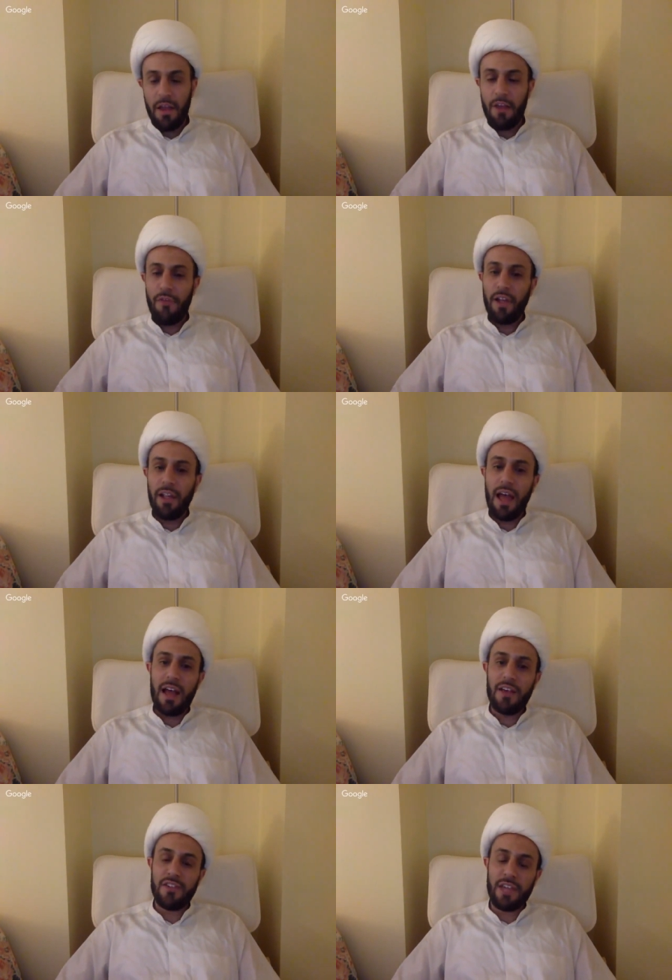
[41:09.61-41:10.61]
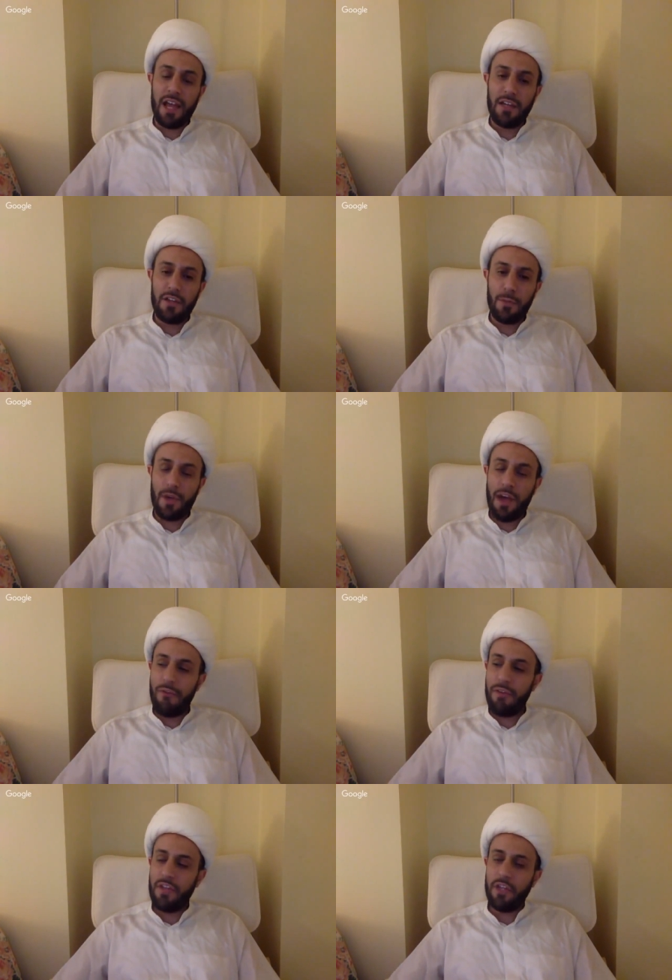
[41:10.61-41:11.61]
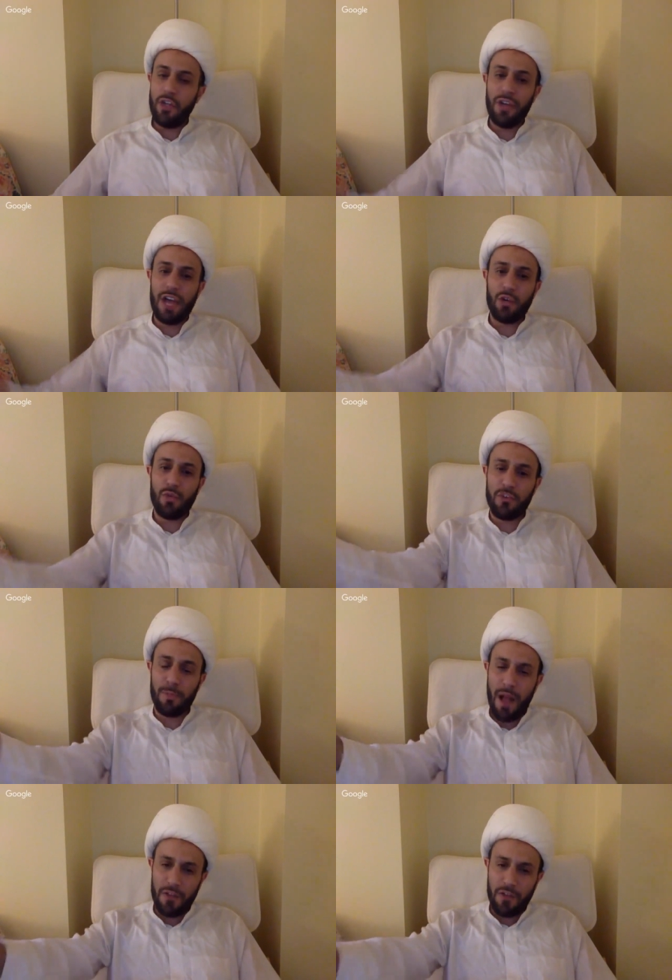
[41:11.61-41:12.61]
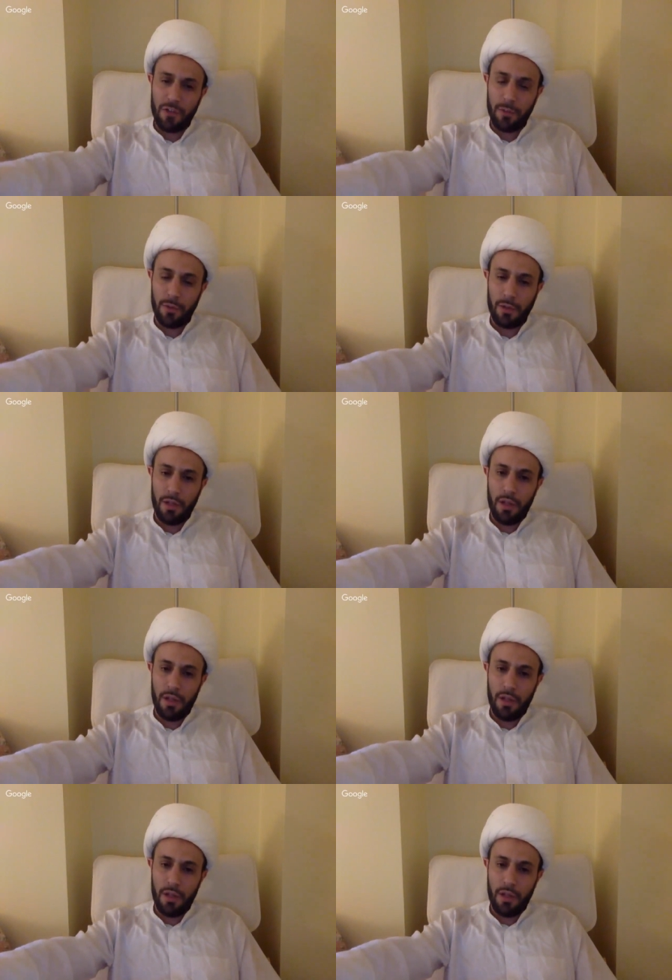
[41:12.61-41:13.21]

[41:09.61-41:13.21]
If Allah is telling the Prophet that you're not responsible